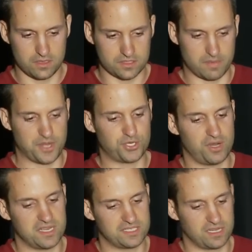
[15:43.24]
So make sure
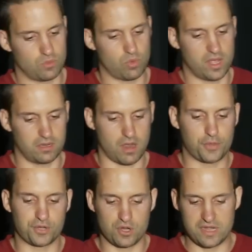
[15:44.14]
you consider what
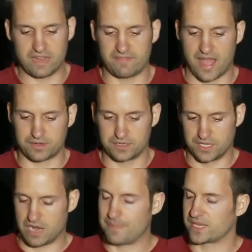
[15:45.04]
other unique factors
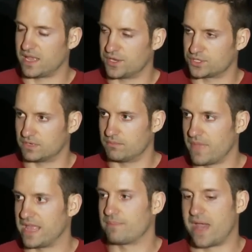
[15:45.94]
in your application
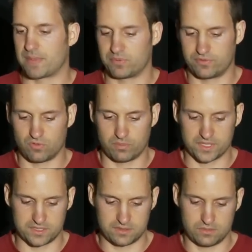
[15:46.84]
may impact
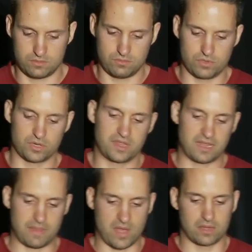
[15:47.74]
performance when you're
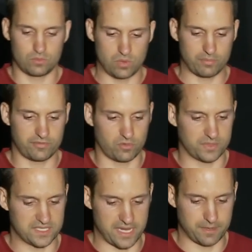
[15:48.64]
thinking about web
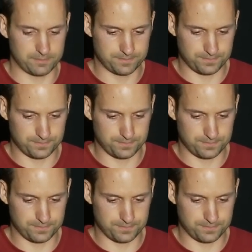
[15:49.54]
performance data.